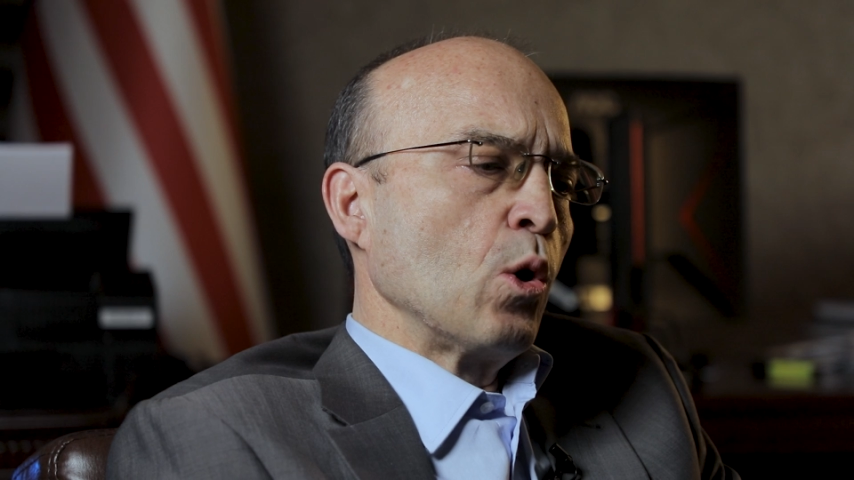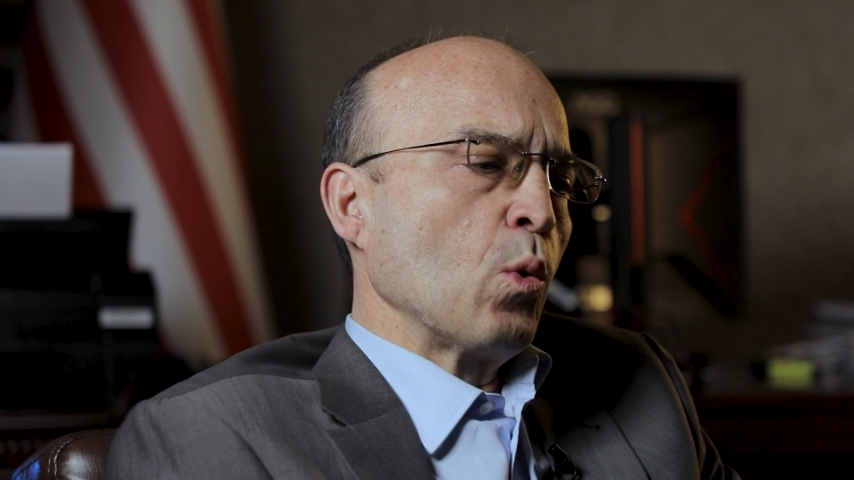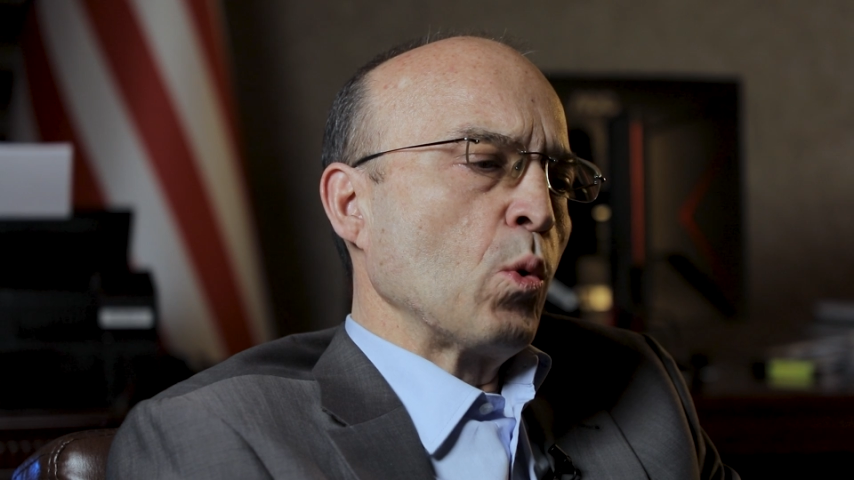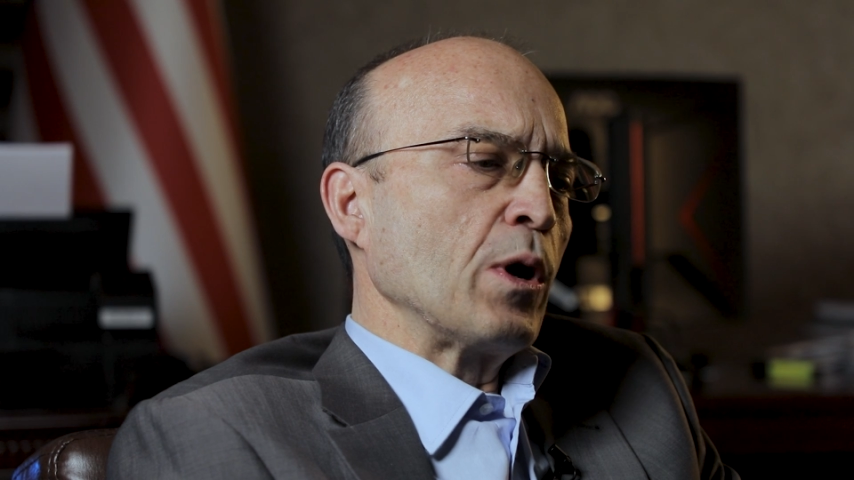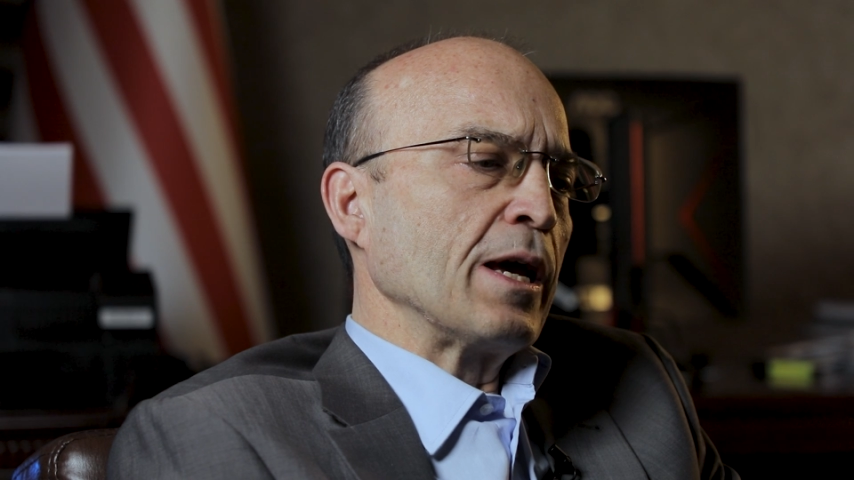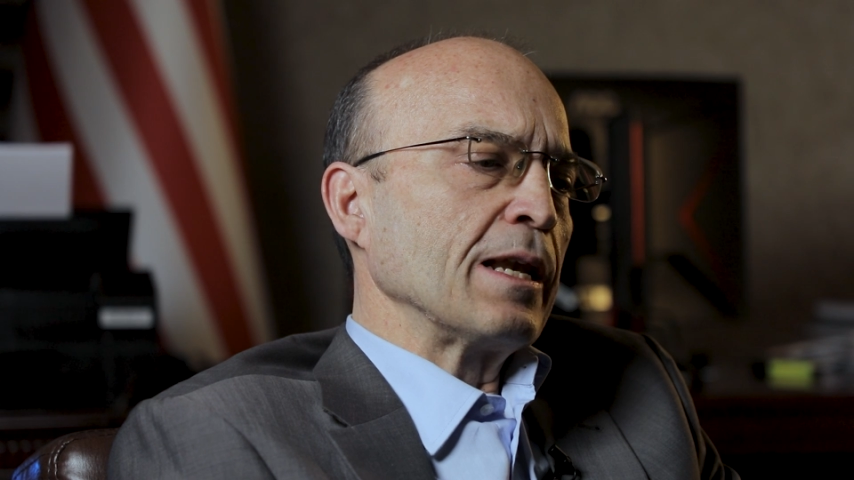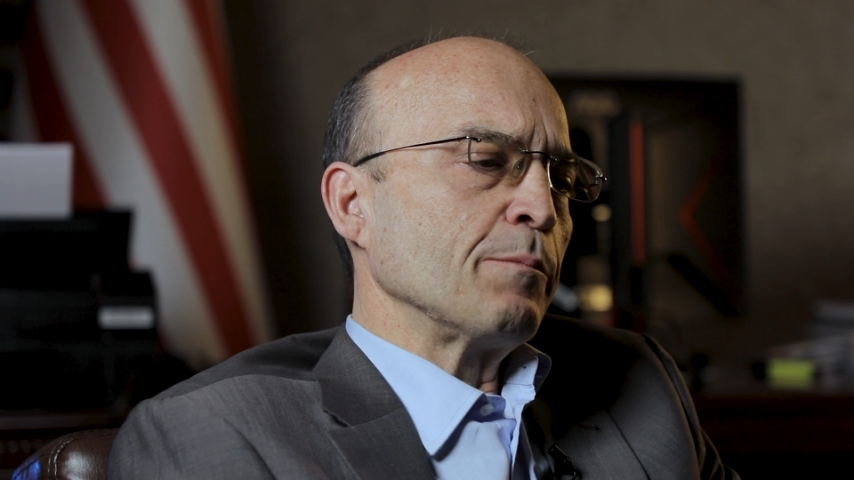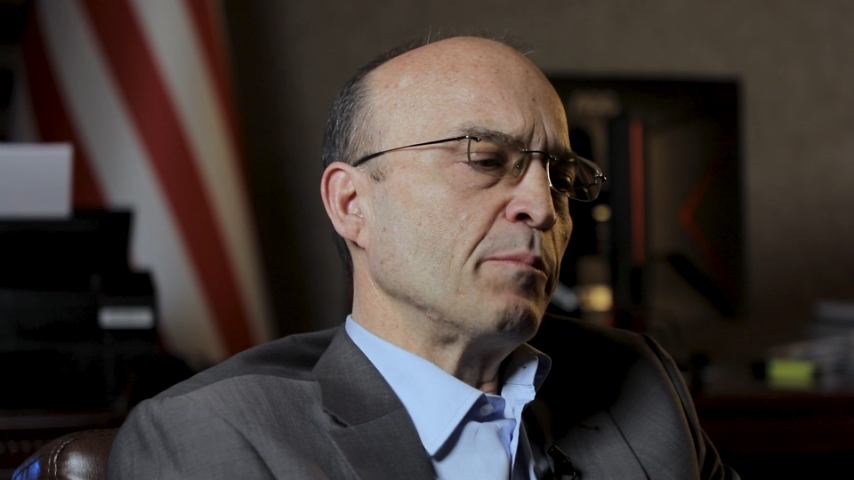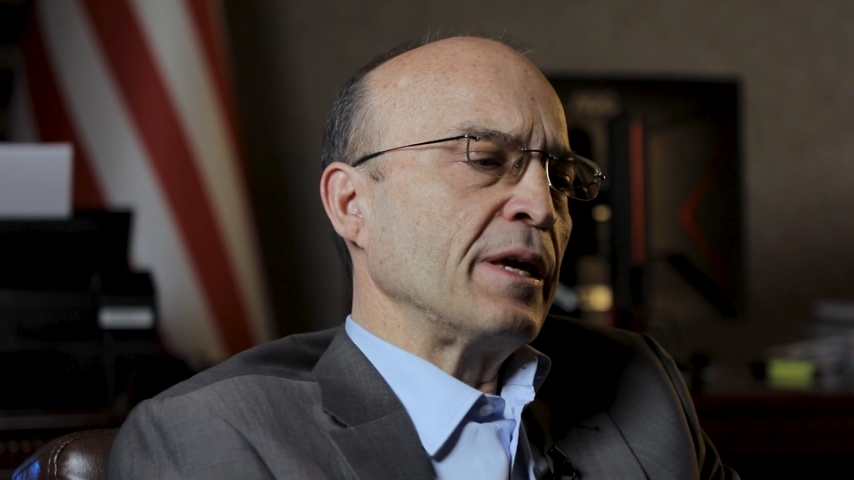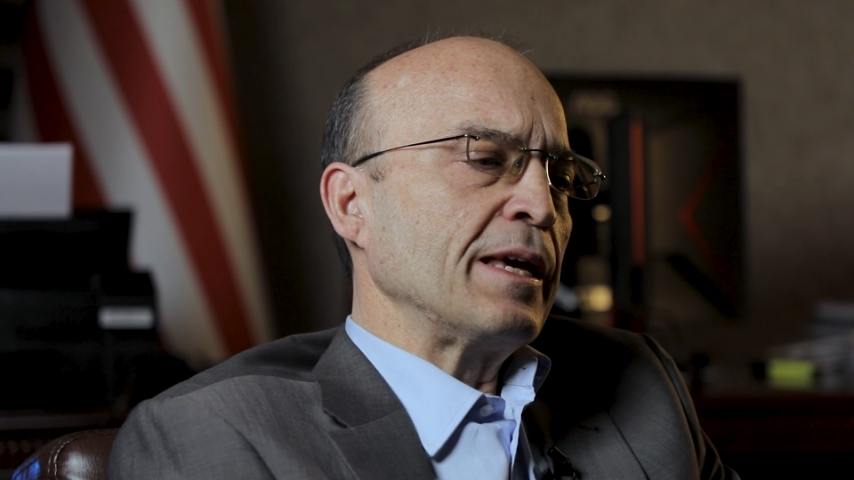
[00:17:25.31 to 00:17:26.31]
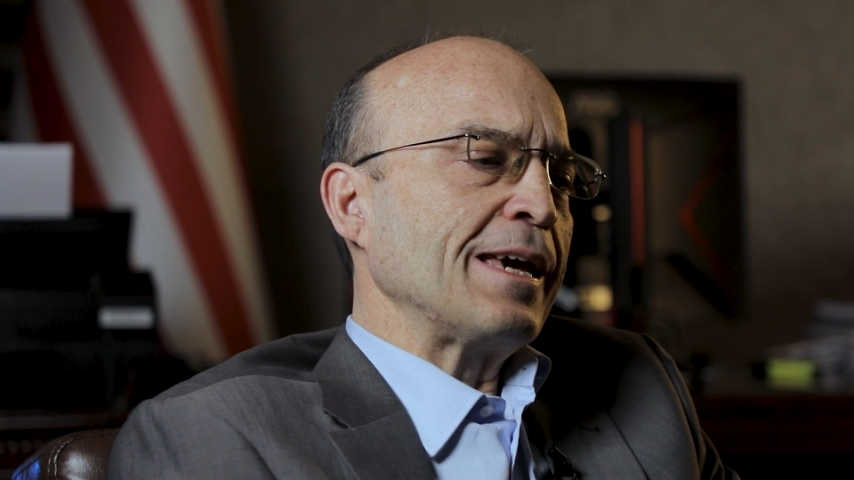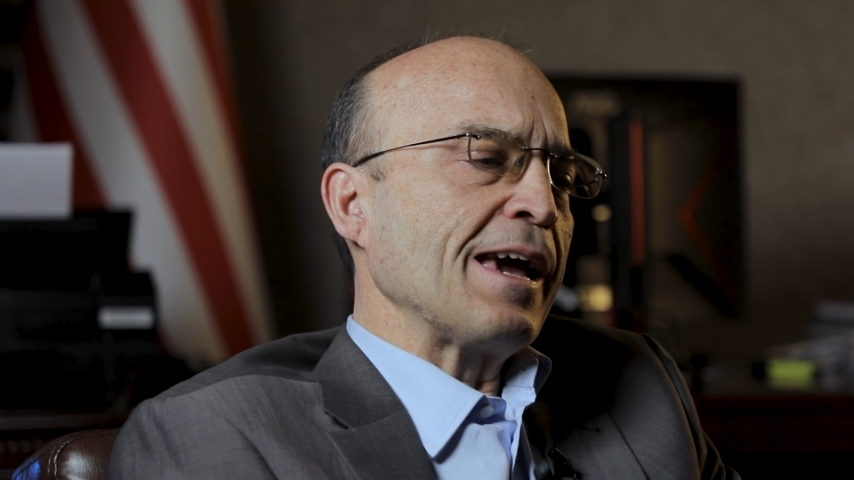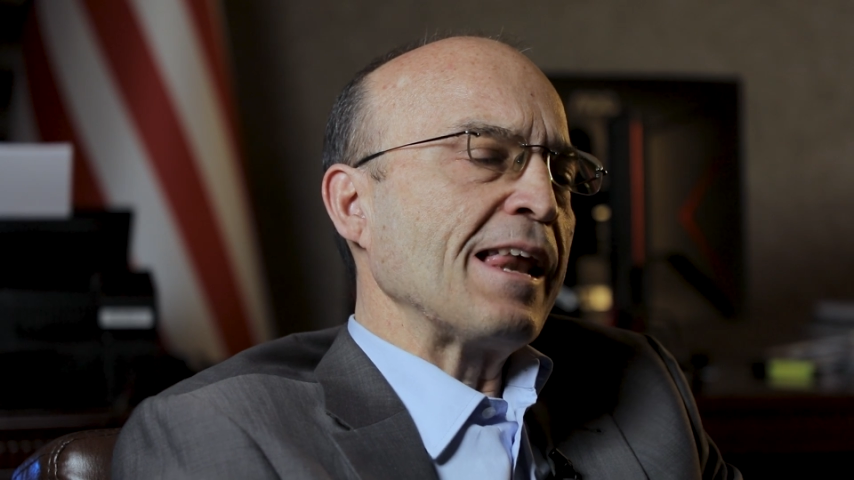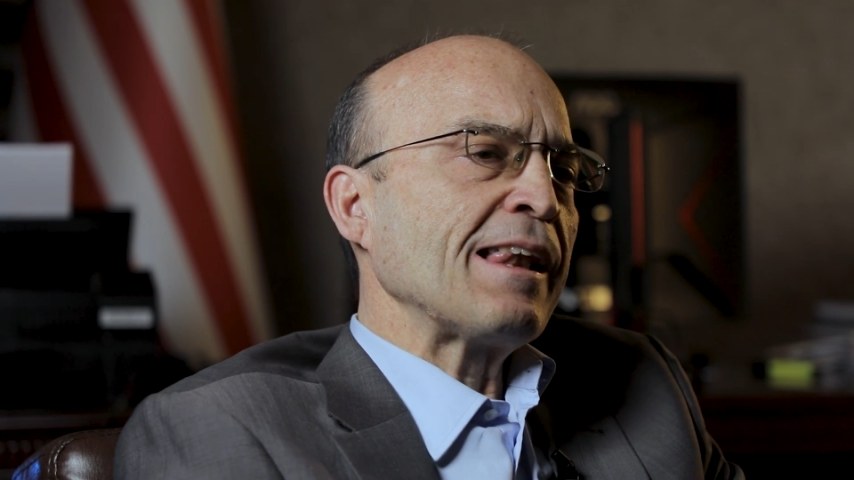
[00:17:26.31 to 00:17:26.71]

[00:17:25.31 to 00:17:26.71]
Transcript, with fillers: will be a